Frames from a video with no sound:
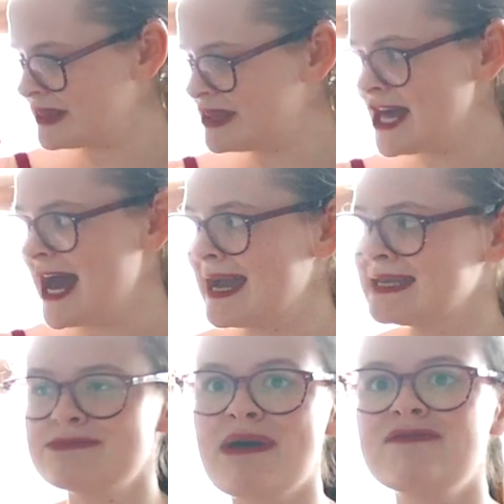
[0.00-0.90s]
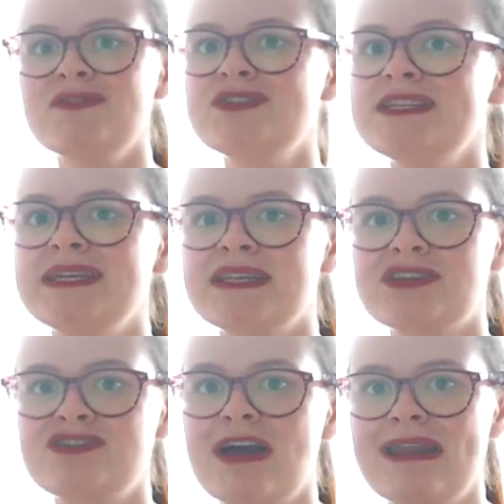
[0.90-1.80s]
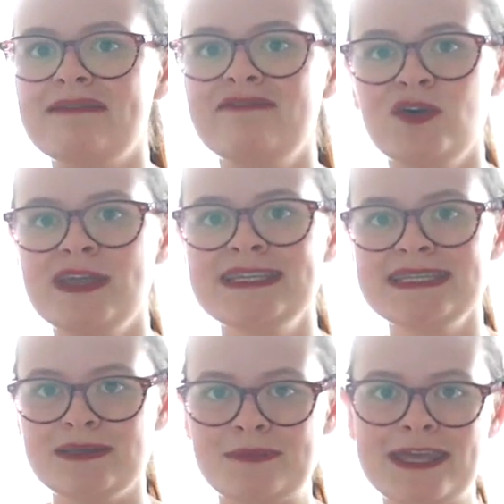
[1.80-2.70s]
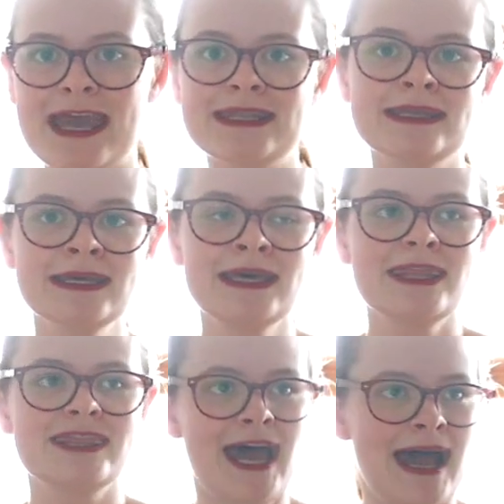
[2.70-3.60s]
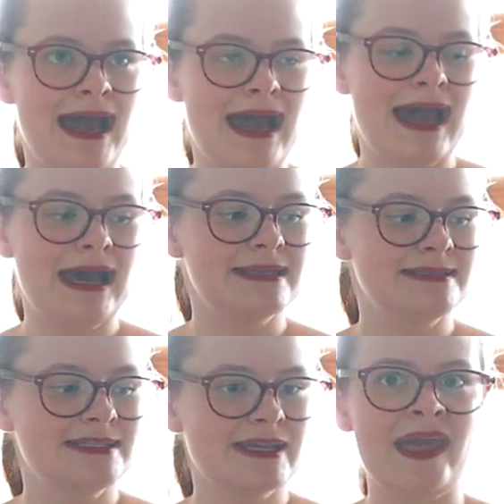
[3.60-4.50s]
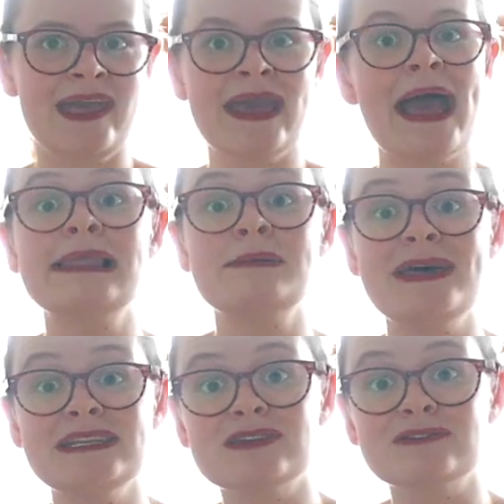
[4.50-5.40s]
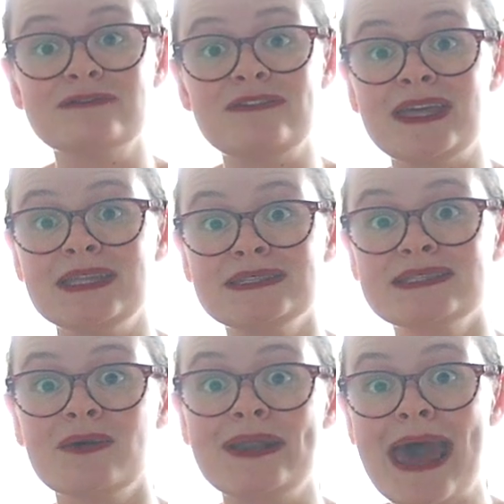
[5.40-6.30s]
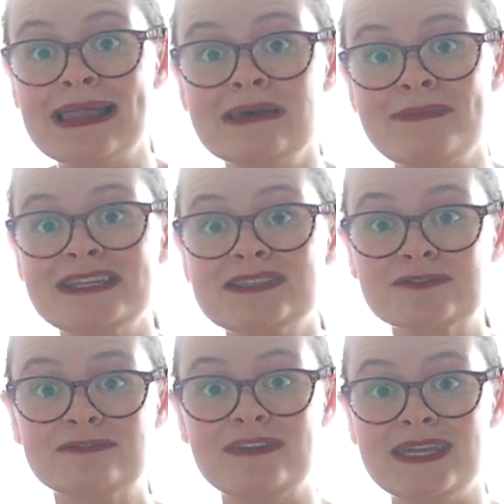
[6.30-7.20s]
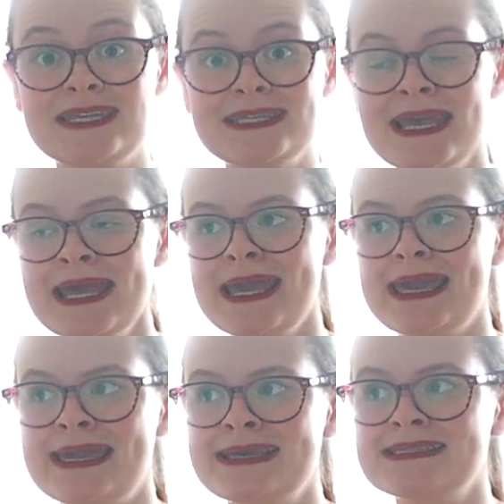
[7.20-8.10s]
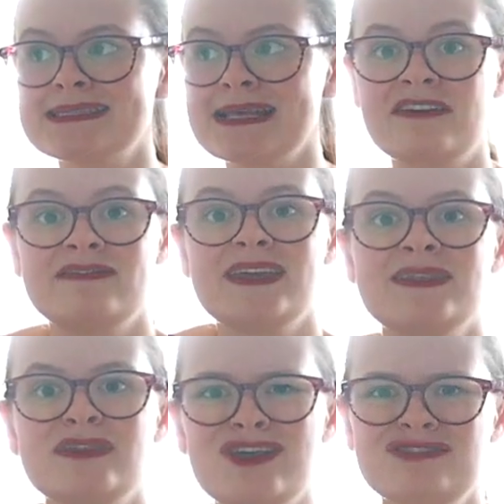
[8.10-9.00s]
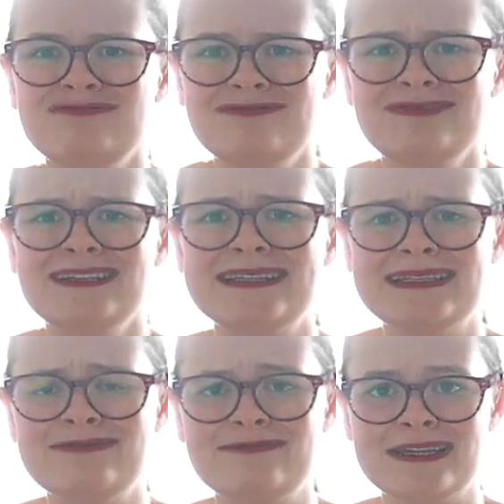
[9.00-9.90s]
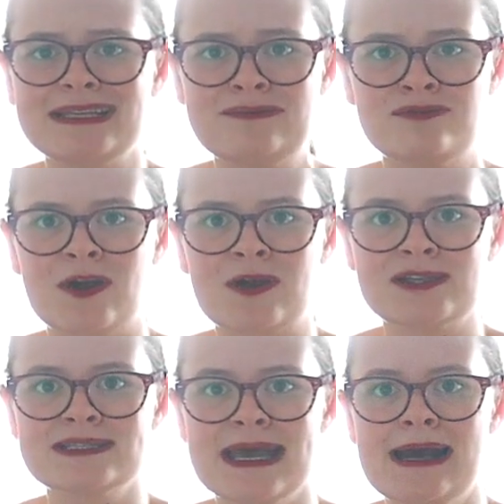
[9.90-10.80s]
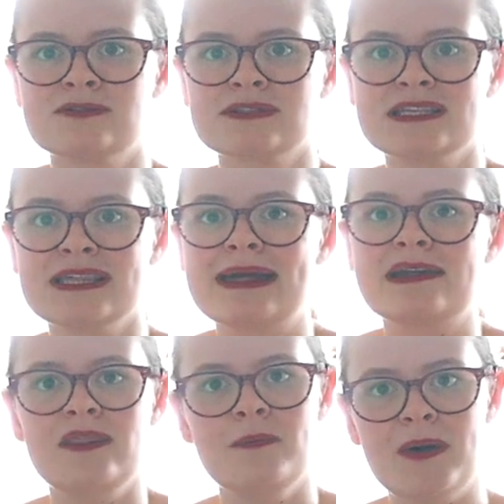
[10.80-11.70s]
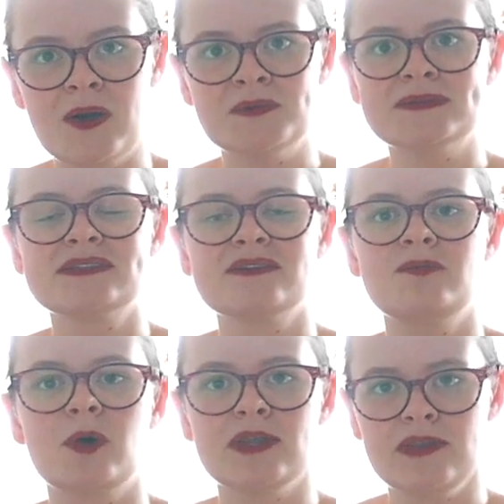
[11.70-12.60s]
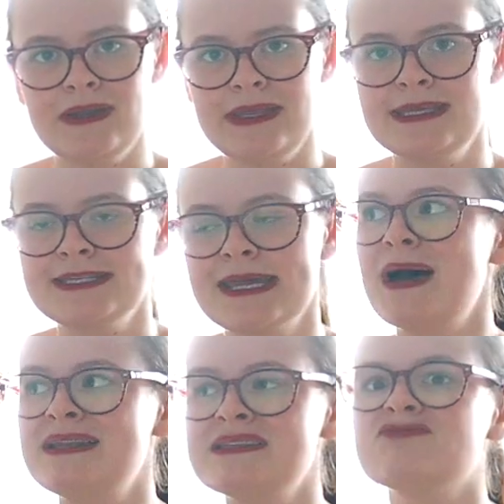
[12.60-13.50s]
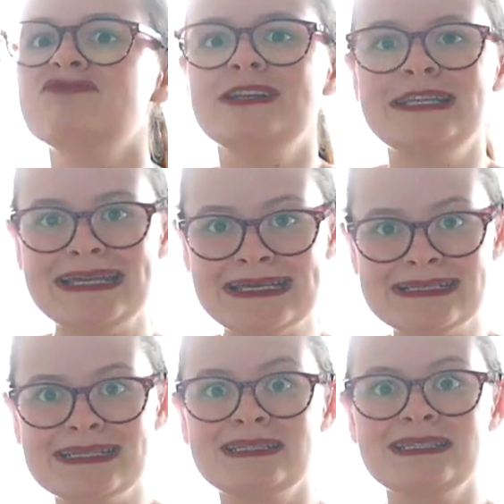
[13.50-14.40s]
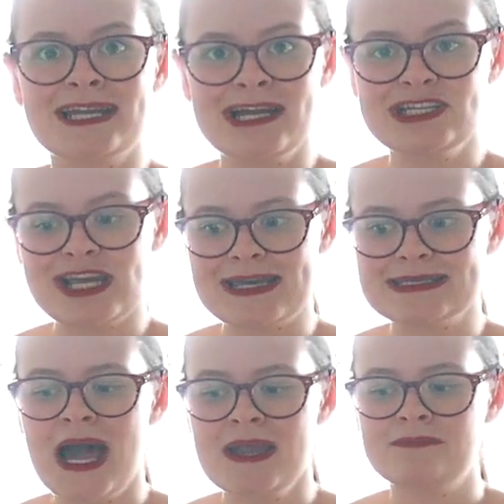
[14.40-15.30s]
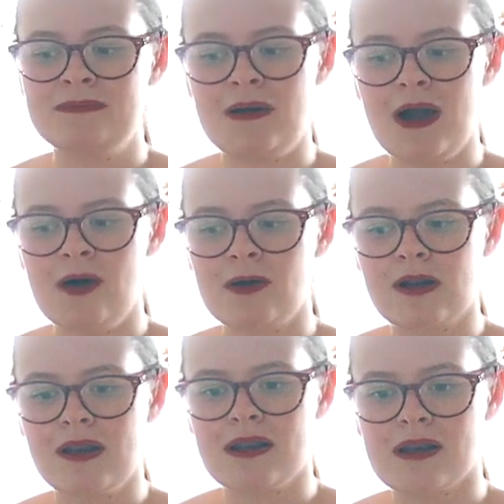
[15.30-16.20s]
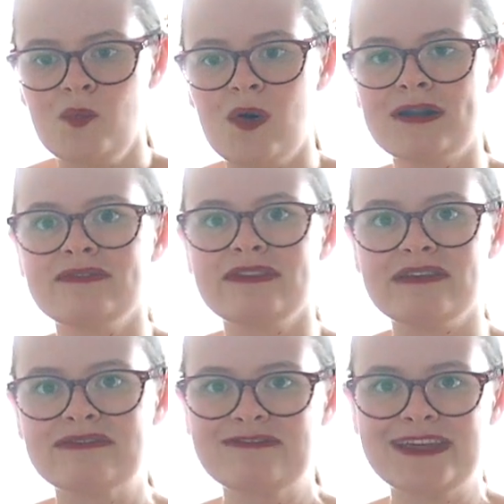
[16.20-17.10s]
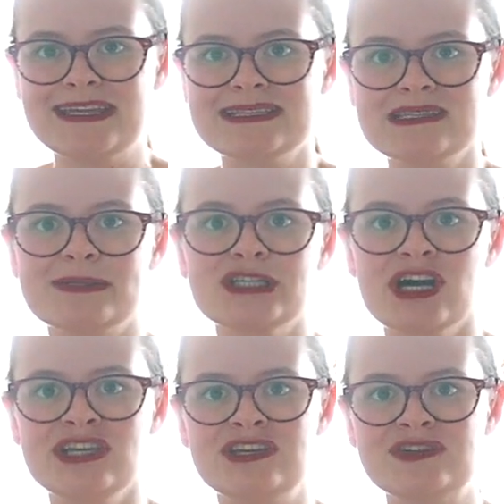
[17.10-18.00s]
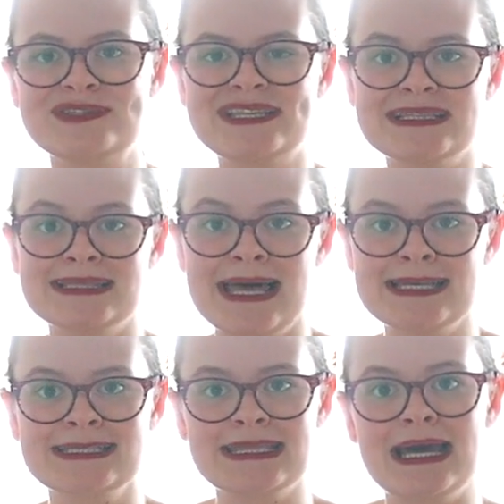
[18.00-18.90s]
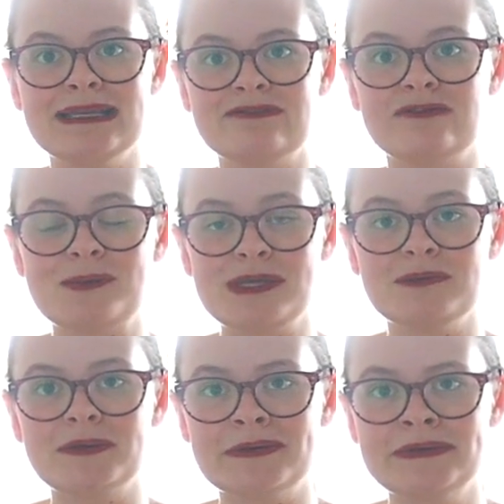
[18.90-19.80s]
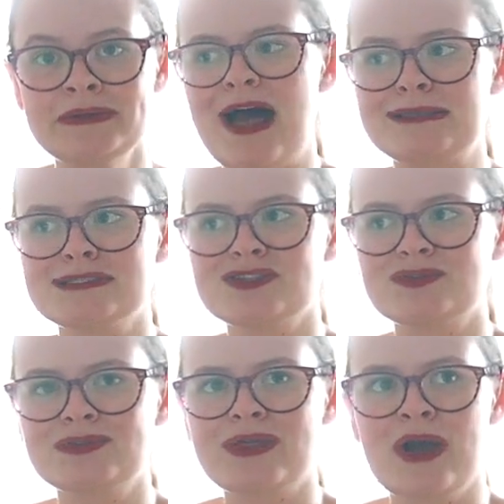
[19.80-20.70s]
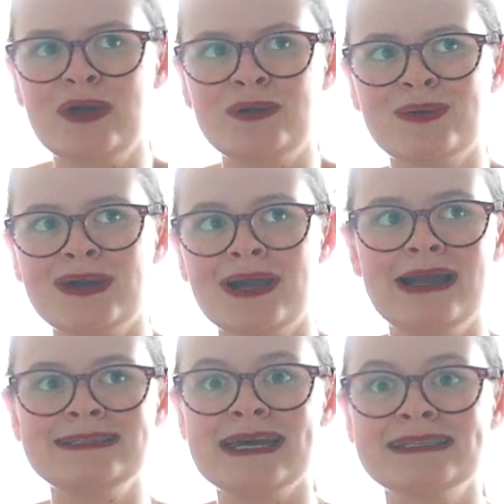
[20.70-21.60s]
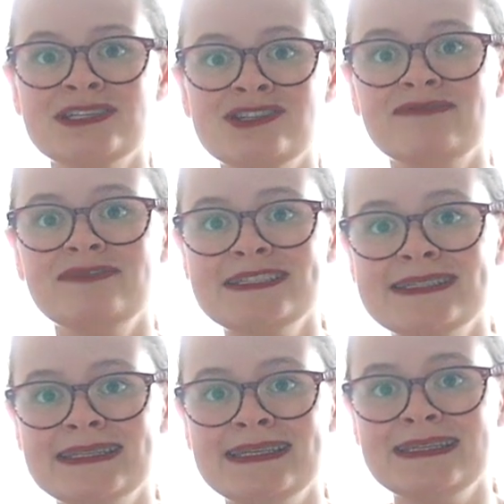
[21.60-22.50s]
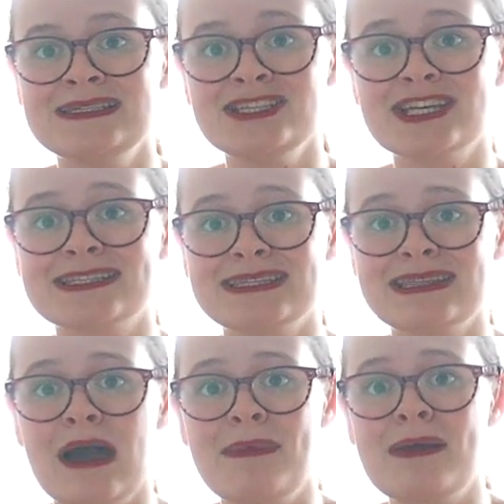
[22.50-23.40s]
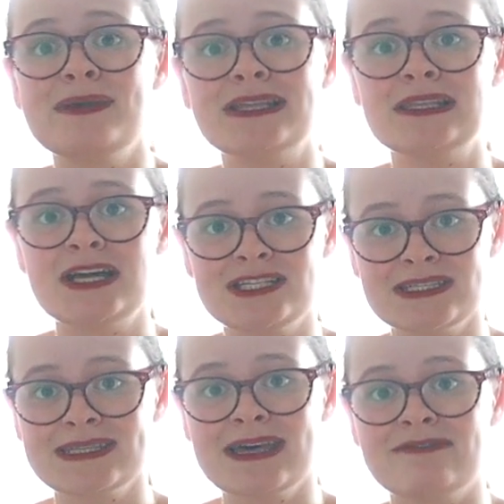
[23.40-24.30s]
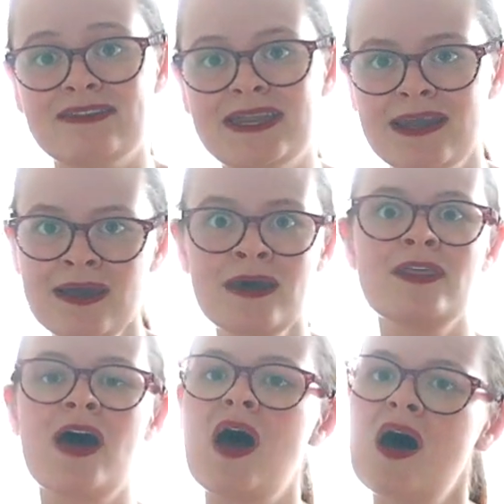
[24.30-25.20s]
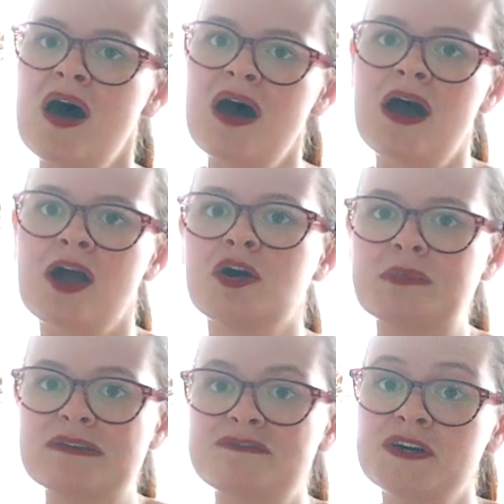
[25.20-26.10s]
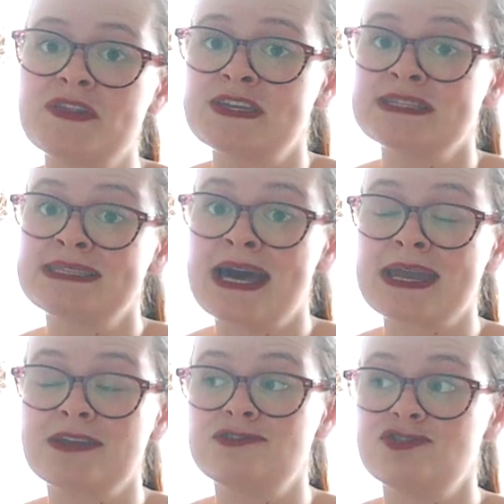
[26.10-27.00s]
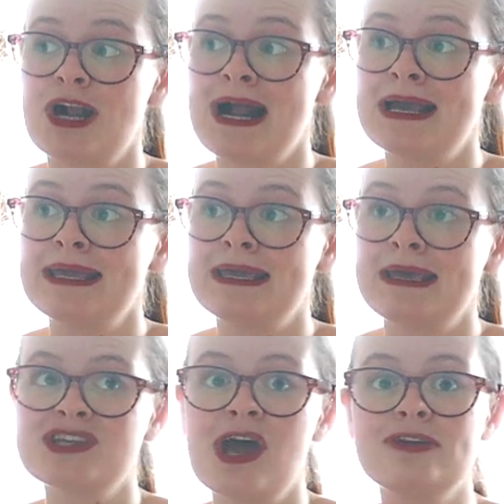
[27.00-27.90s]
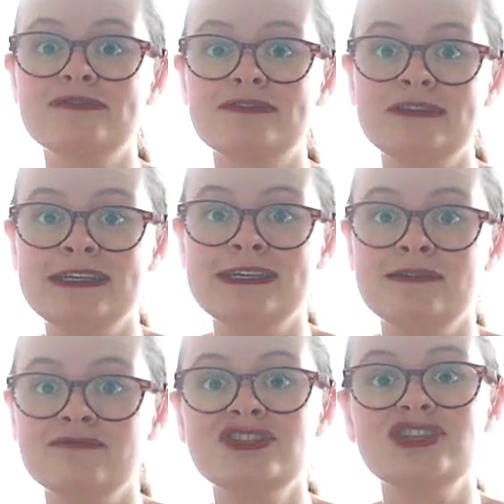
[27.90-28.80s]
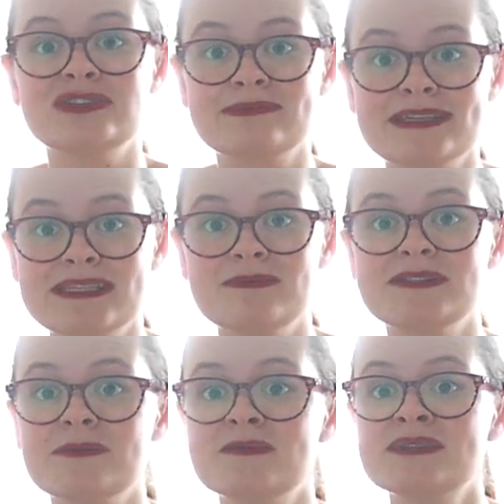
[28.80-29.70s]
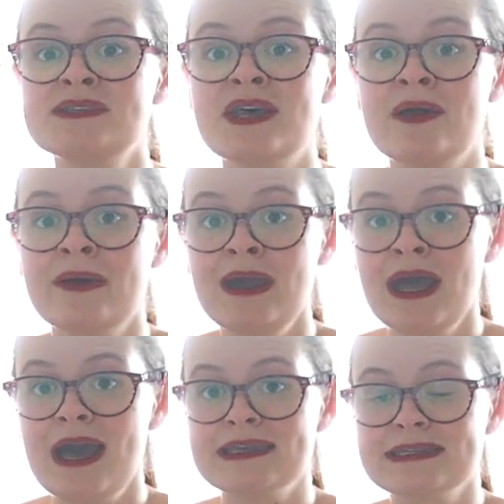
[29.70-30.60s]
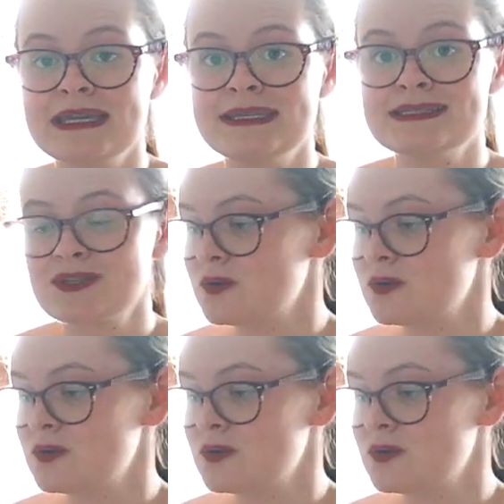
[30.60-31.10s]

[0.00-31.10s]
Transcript: that is my routine to try and avoid TPN. That and a elemental feed. So an elemental feed is a feed that is really, really broken down to like the bones of what you need and is really easy to digest. I'm on one of the feeds which are used as a last line for people. And although a dietitian recently suggested that I might be allergic to that feed, there are a couple of others that I can try to hopefully reduce my symptoms. So I think it's